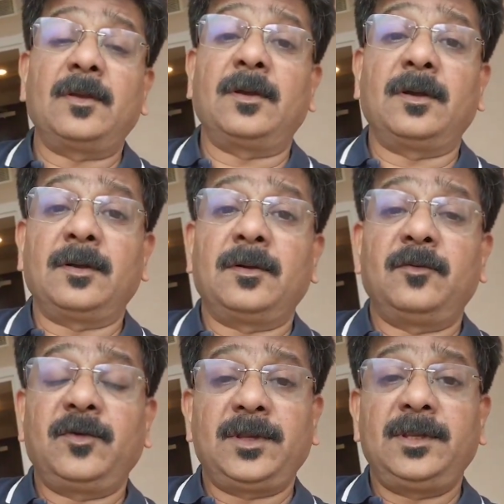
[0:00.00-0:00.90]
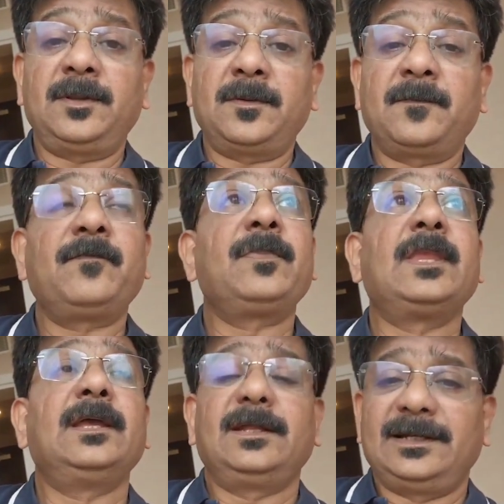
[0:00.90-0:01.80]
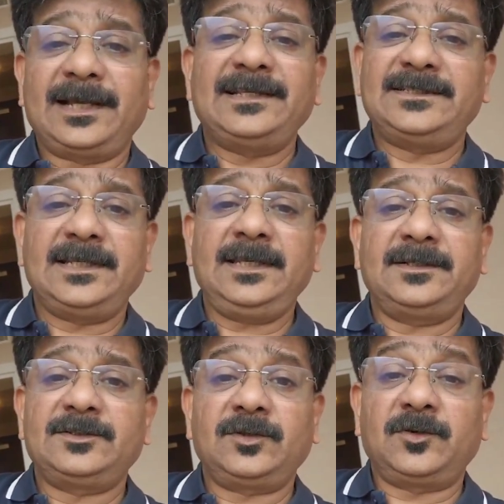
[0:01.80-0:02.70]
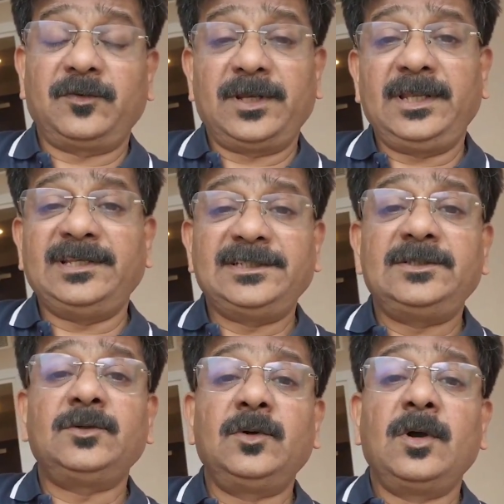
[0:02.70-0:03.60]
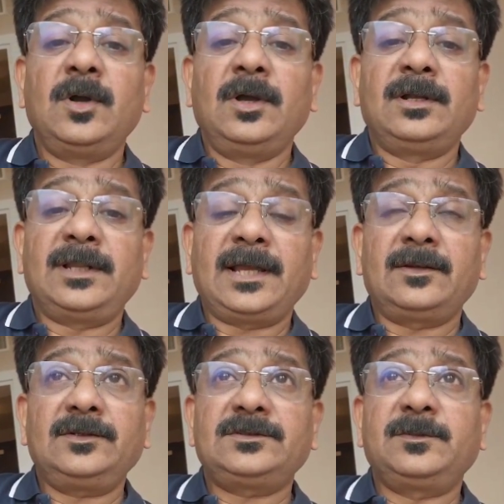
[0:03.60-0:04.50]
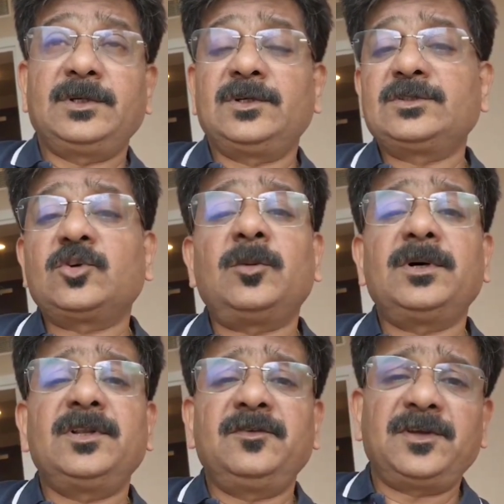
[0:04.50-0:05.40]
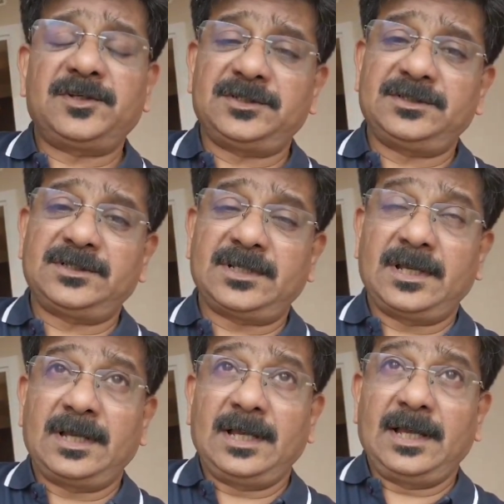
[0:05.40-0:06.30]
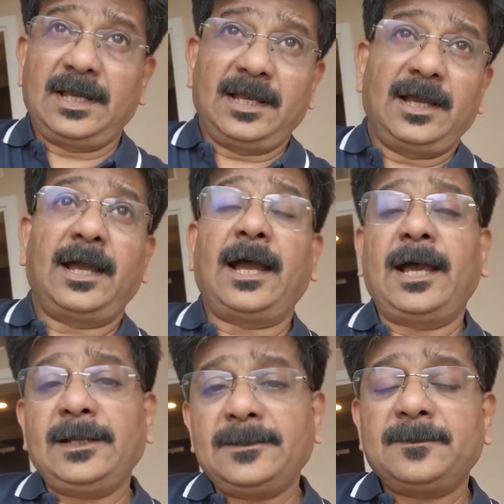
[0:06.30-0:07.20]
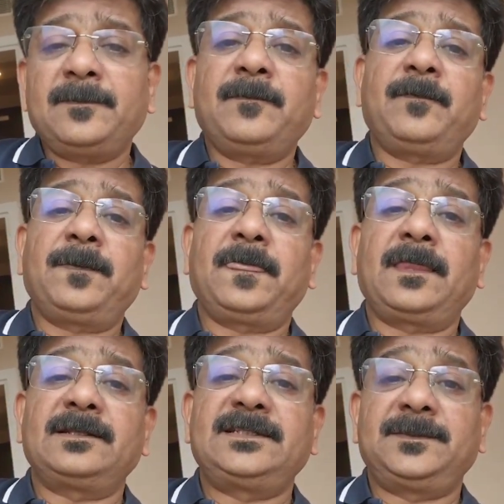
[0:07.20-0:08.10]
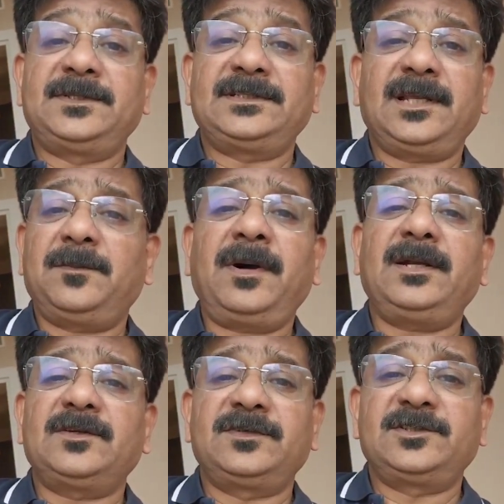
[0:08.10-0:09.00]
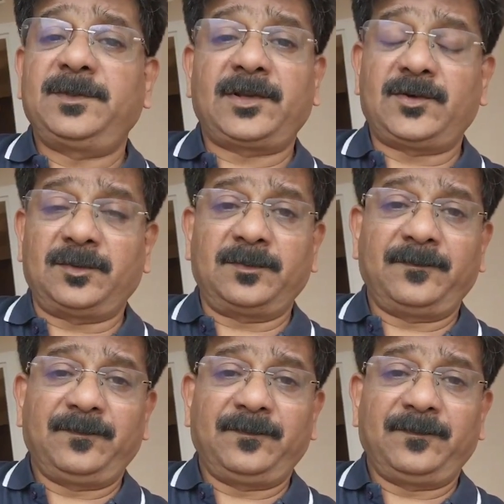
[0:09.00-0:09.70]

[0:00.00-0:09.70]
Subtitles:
very dicey. It's not very easy to diagnose because common infections and sepsis are a part of a spectrum